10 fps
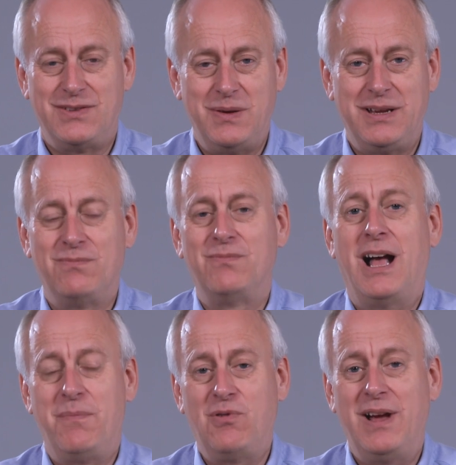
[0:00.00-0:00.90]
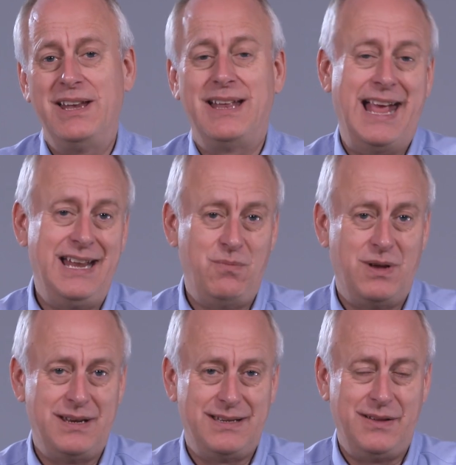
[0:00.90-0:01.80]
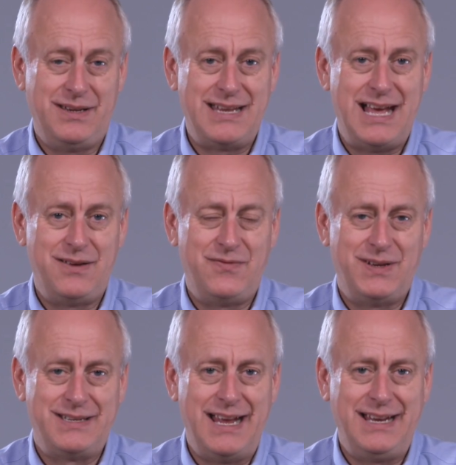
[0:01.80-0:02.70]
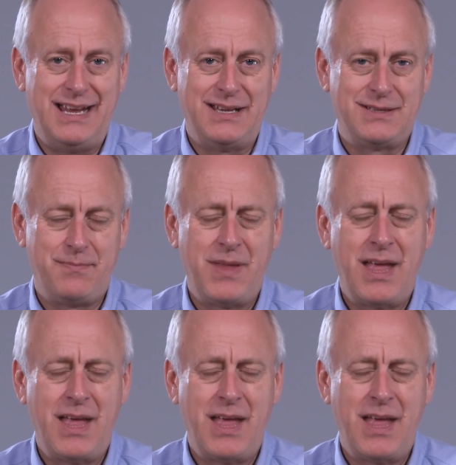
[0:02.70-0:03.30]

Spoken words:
So it can upgrade any one of the standard first aid kits.